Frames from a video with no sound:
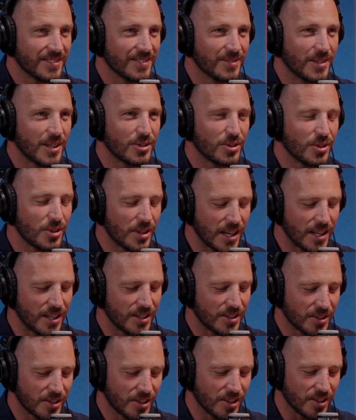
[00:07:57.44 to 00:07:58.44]
Well,
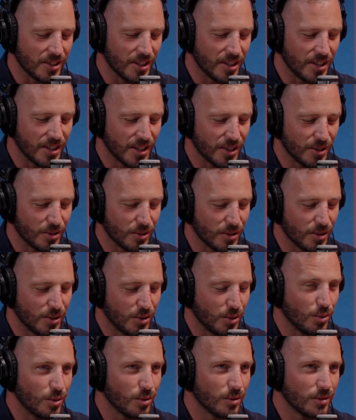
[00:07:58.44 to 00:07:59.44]
zucchinis are good. You know, you can do the
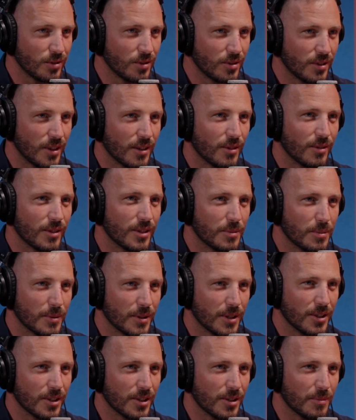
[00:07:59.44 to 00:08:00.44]
zoodles. They're always
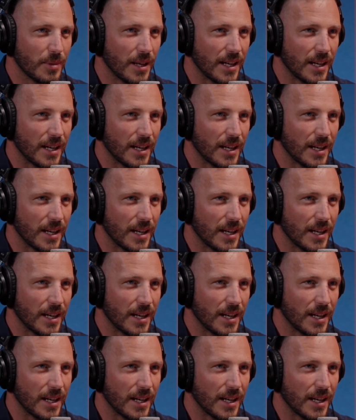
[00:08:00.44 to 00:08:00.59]
pretty good.